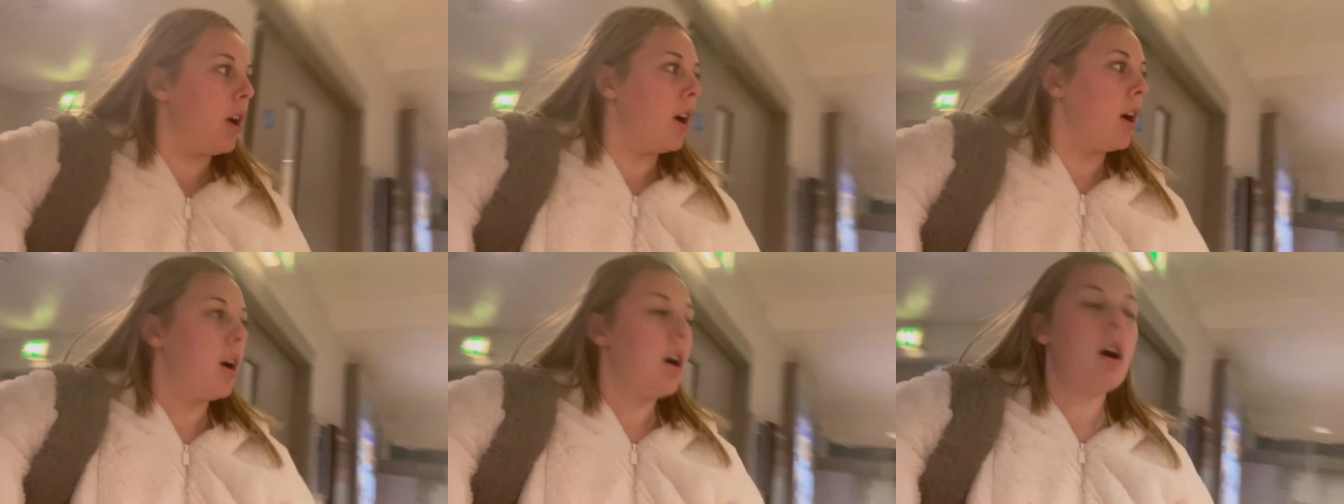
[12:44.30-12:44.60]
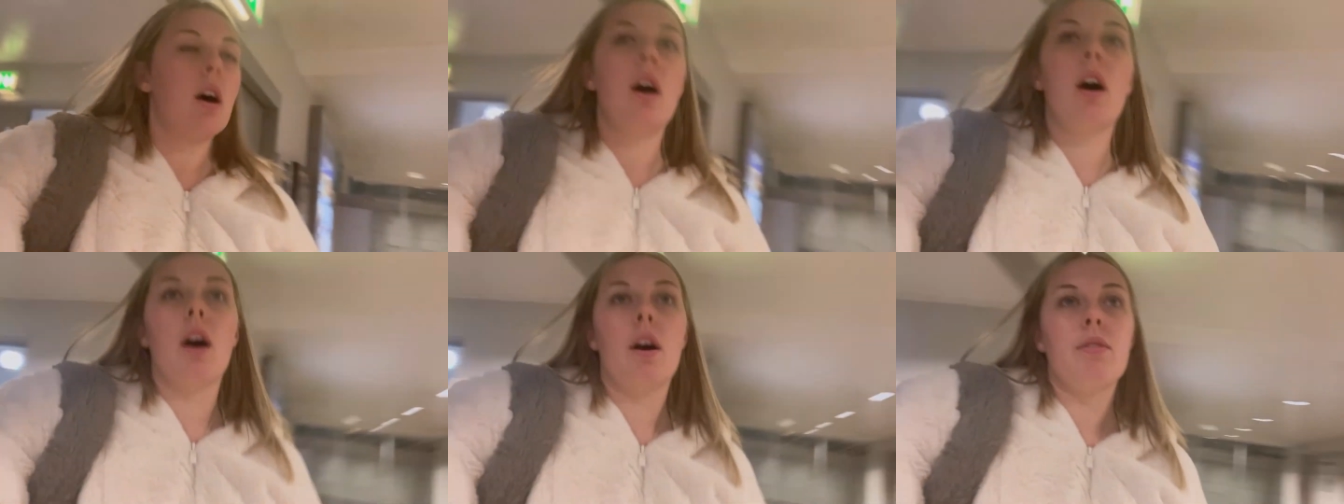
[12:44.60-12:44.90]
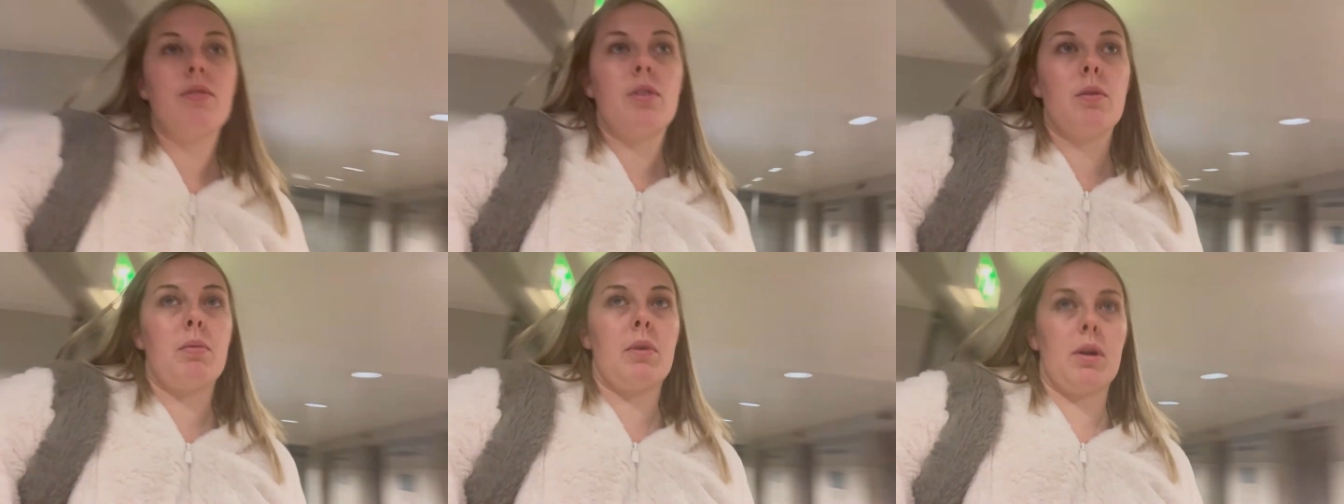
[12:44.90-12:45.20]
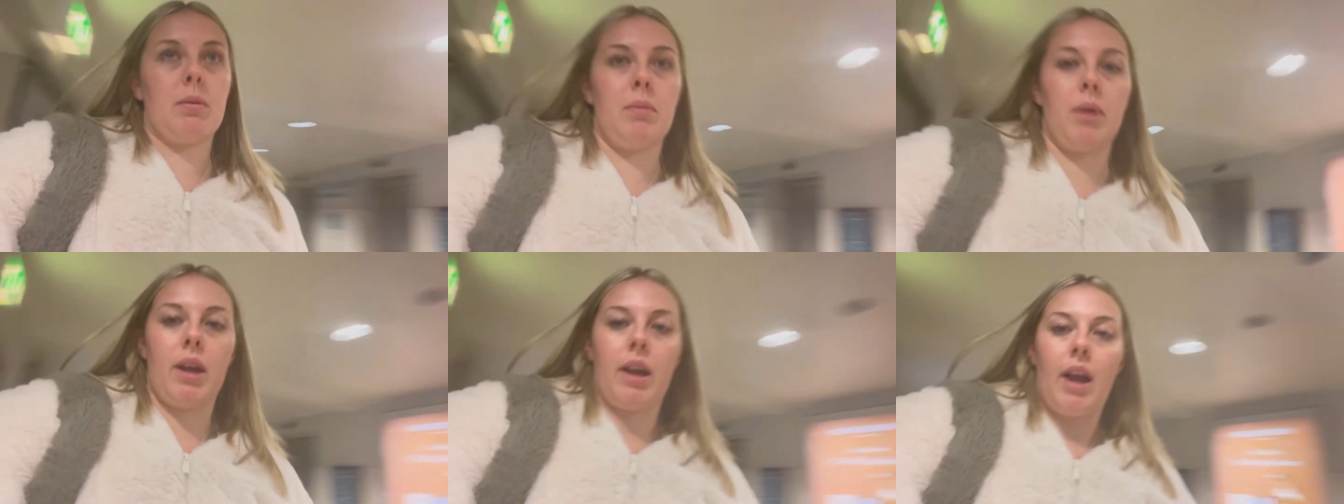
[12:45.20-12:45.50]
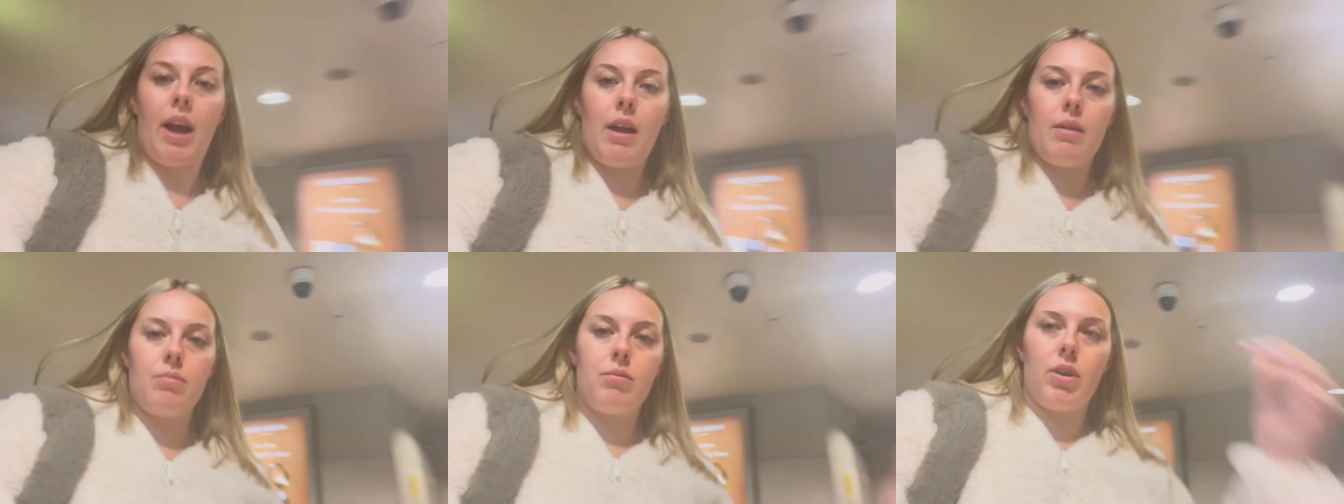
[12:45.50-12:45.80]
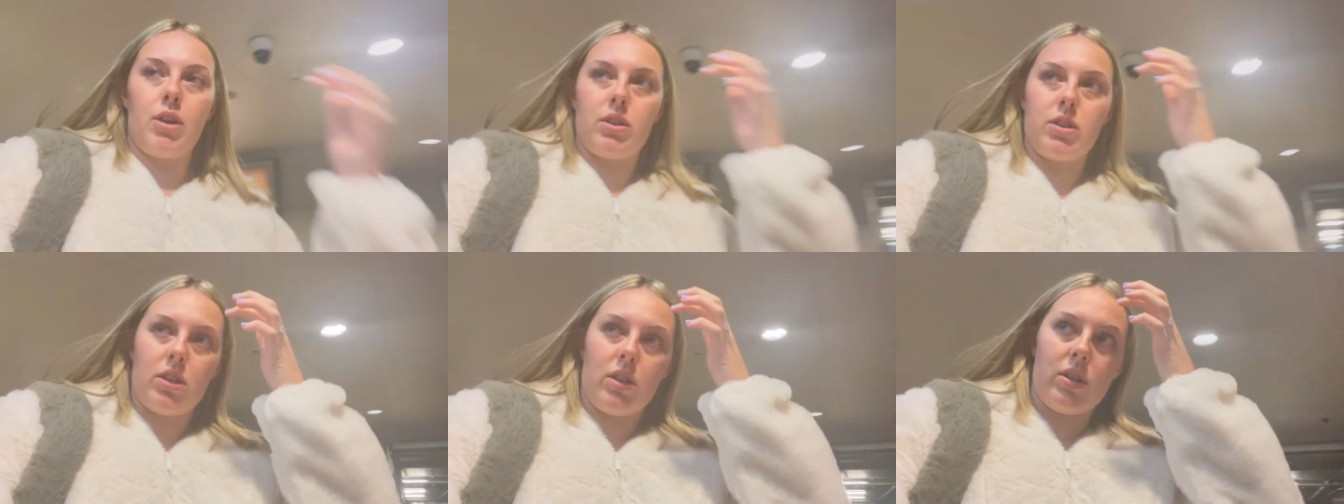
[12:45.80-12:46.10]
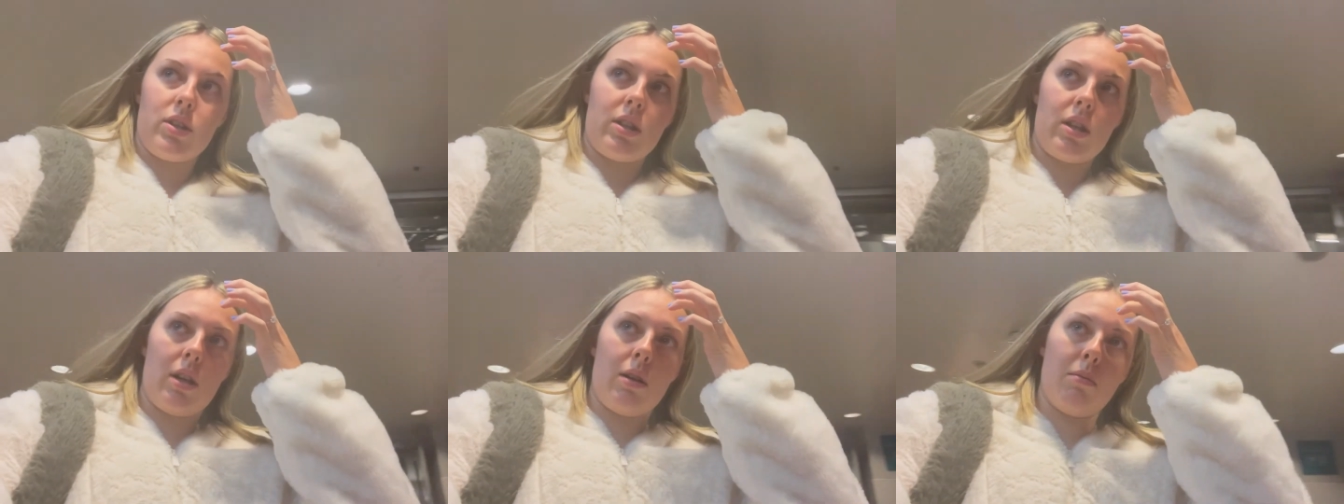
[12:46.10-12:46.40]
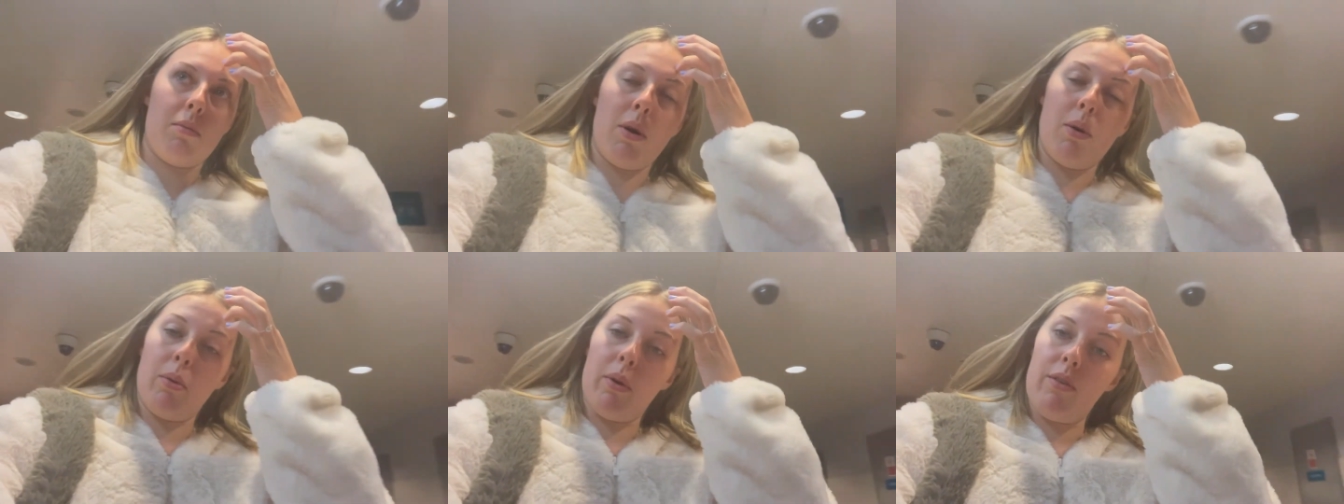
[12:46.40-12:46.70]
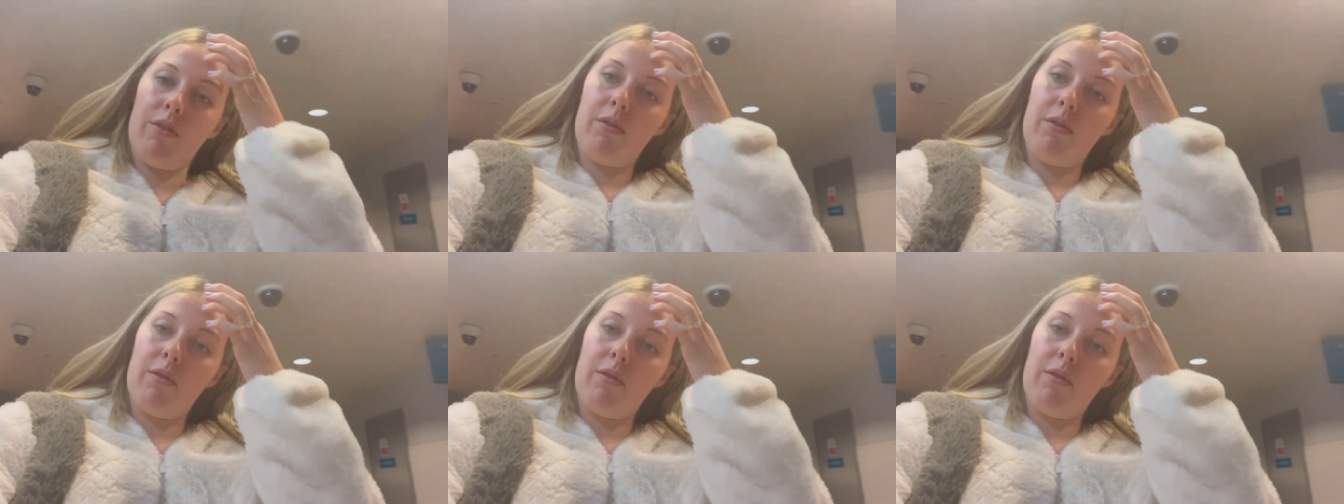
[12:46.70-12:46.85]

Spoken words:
have to bring my camera to the cinema with